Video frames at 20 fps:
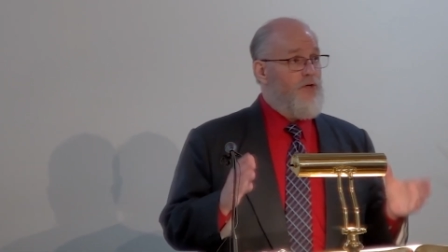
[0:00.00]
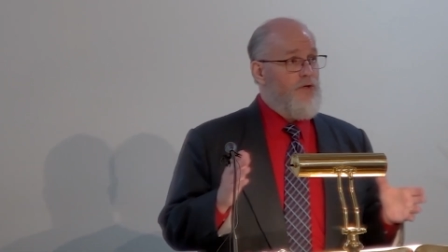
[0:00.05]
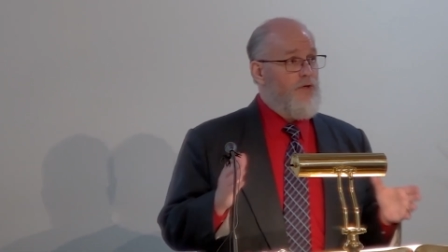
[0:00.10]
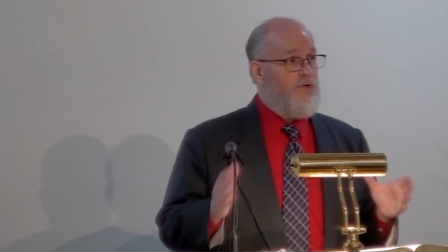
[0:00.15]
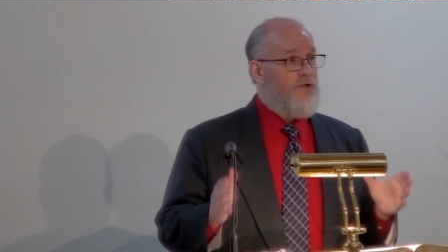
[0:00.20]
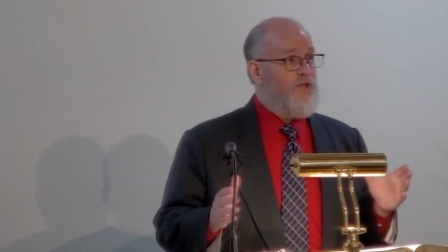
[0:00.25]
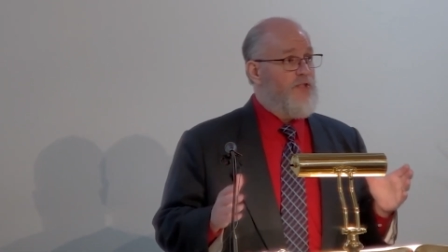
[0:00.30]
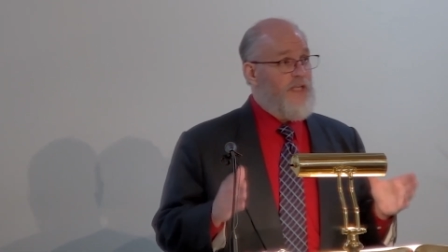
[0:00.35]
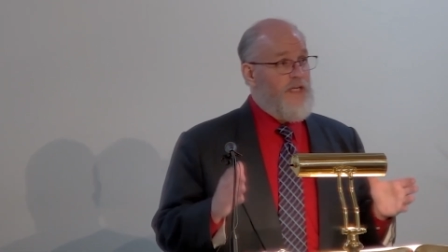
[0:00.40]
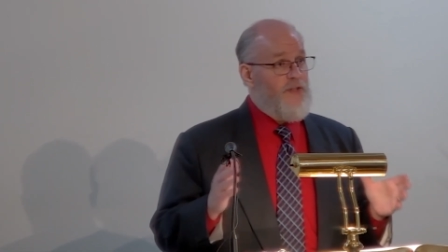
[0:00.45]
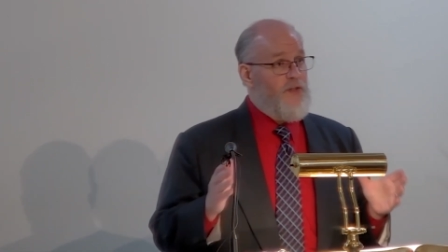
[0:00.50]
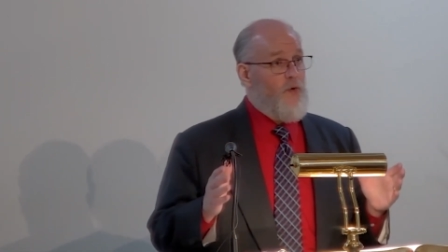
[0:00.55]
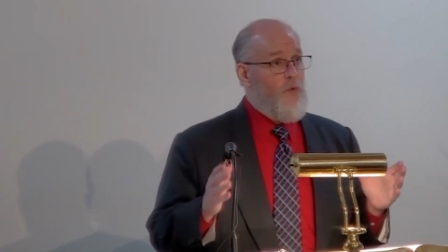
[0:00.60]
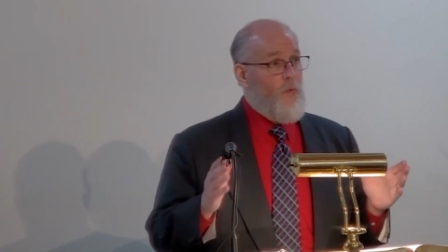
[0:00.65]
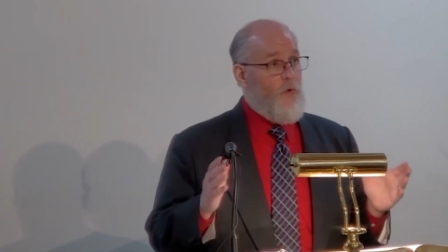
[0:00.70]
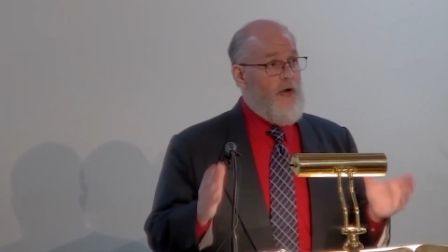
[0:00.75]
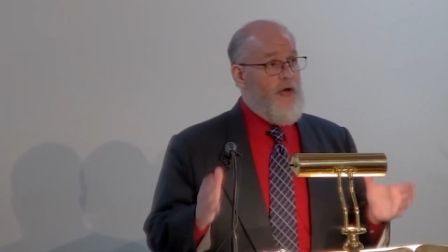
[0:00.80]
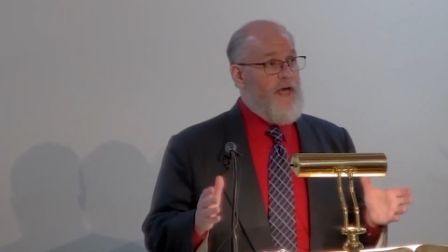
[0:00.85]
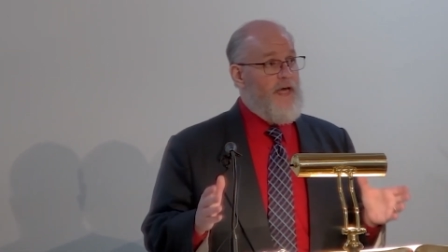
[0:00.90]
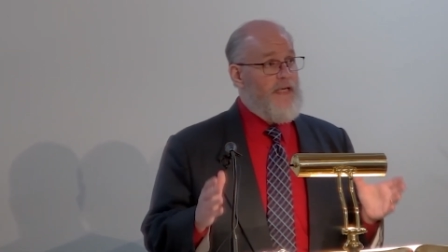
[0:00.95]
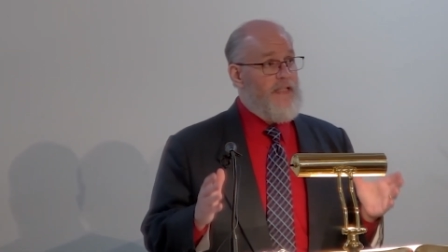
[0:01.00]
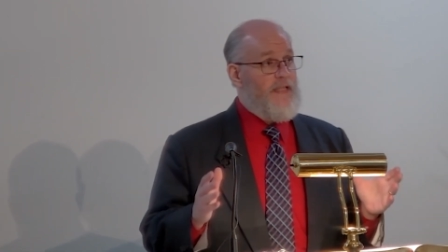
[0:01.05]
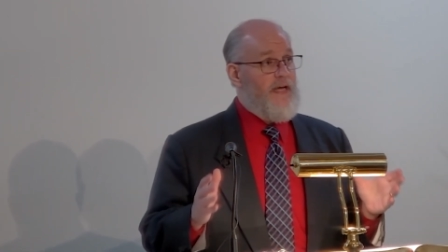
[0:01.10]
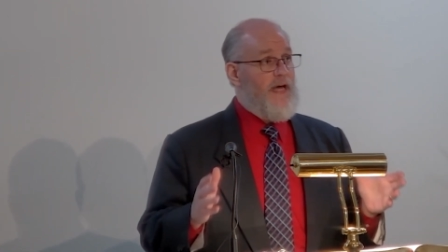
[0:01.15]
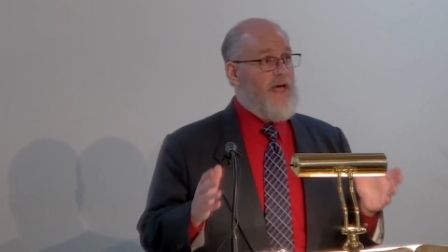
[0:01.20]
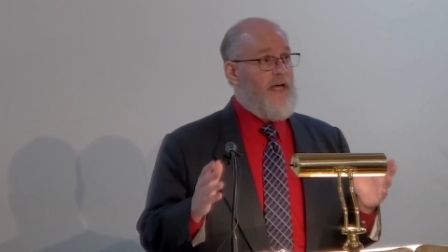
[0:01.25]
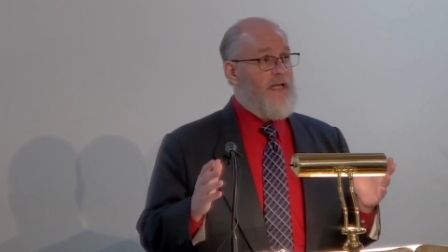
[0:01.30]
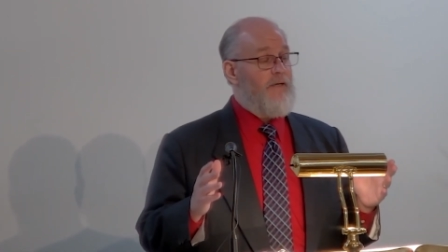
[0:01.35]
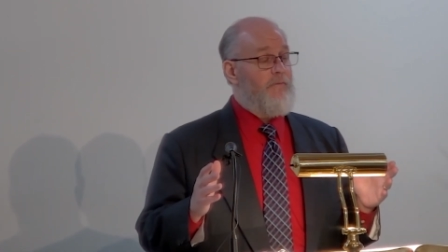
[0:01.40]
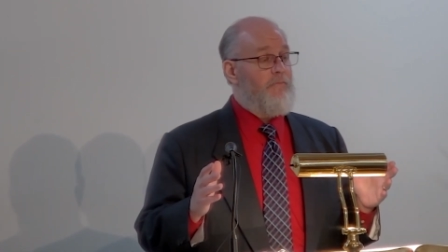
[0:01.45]
used in the way
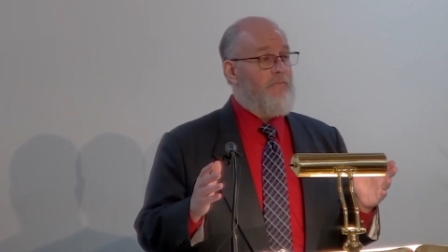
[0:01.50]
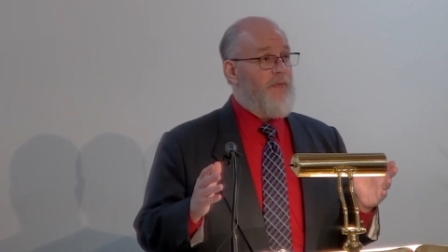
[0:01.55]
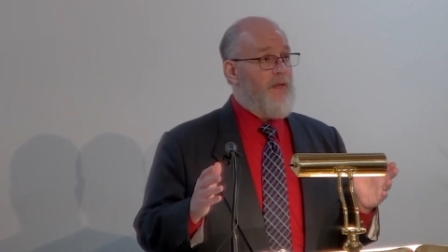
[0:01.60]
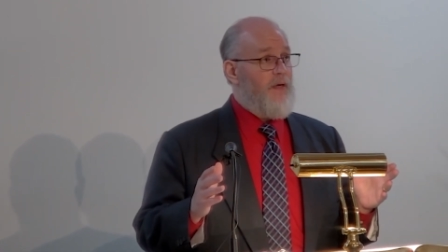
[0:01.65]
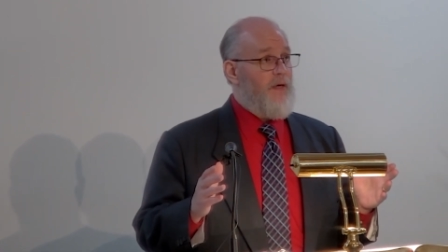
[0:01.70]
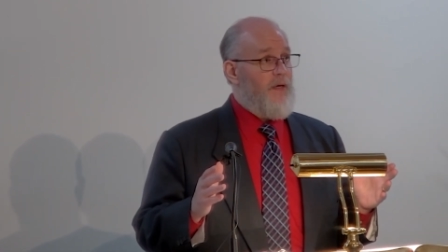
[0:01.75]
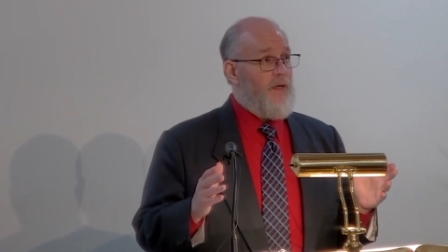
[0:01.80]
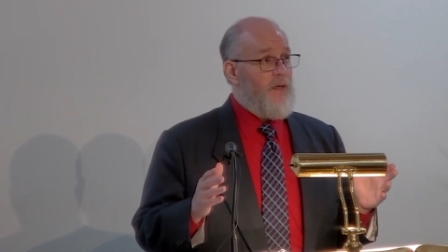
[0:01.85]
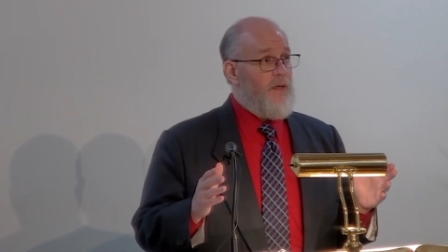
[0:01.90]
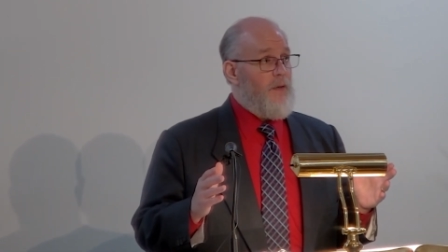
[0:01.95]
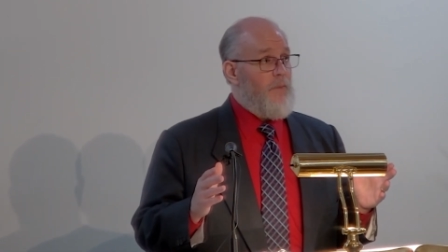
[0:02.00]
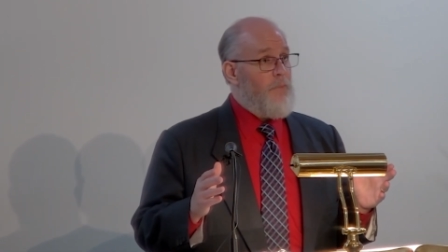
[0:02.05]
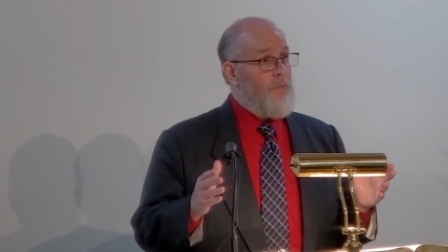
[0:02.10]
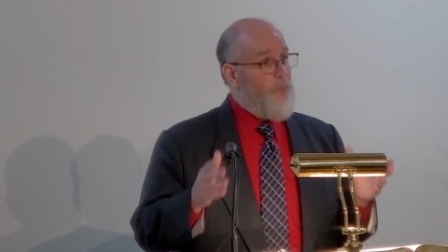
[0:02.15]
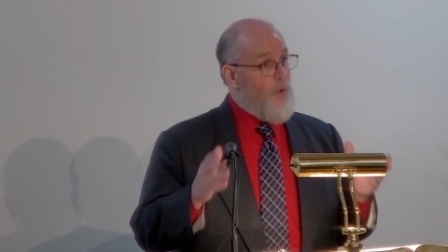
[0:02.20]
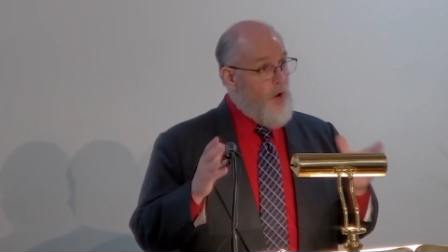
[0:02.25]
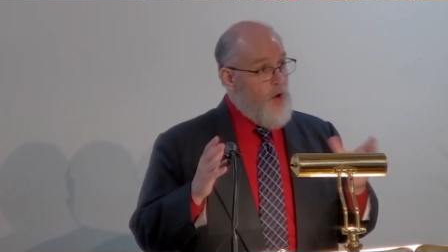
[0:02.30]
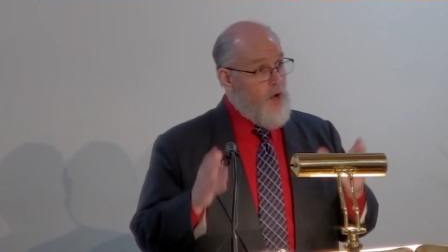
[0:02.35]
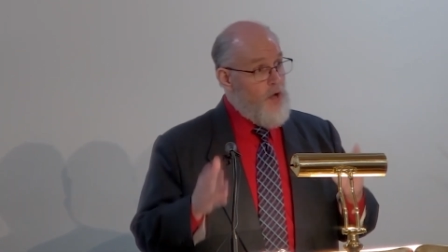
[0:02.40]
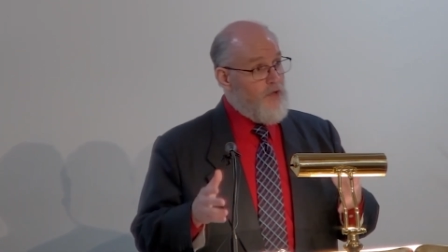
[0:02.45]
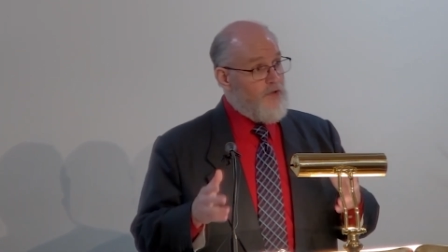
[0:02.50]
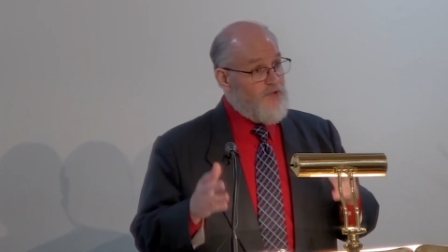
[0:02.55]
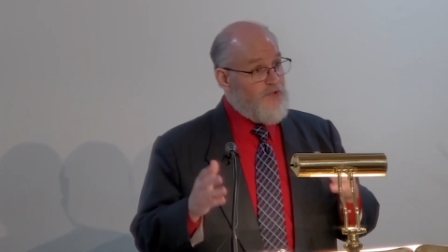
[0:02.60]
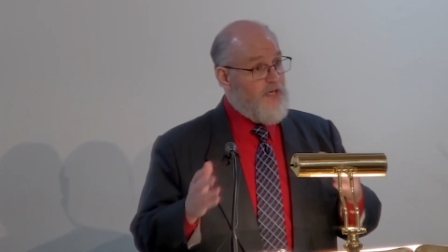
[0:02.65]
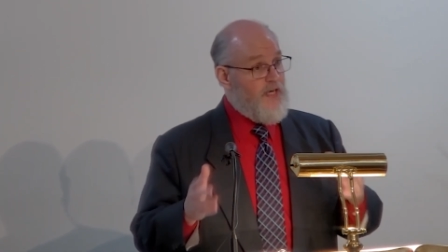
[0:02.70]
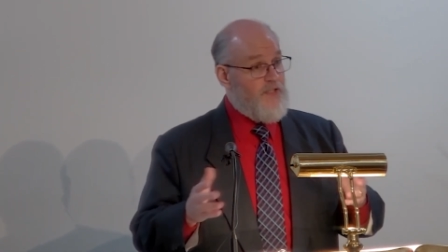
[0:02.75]
that Paul